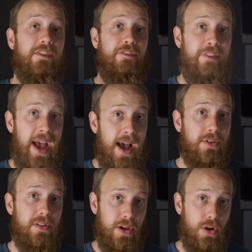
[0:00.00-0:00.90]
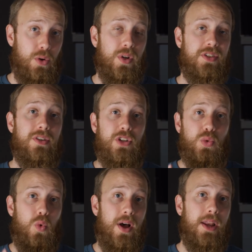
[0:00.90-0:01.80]
we found, though, was there is
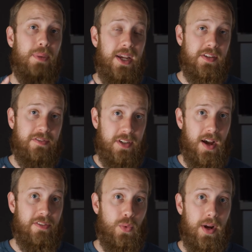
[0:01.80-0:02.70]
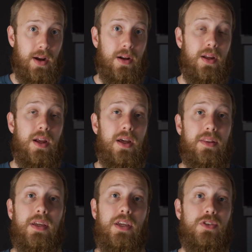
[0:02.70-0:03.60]
one piece of software
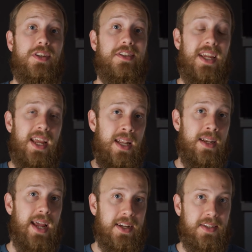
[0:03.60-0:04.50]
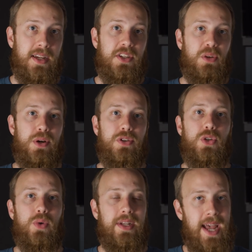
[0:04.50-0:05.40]
that uses indexing as opposed
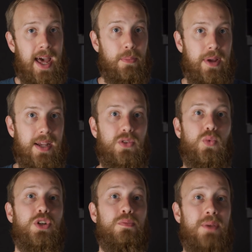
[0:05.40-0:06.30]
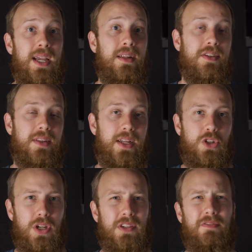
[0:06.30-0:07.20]
to a database, which means that
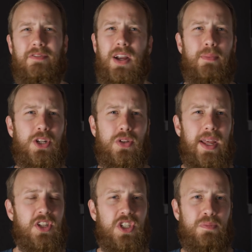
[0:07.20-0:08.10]
just very much like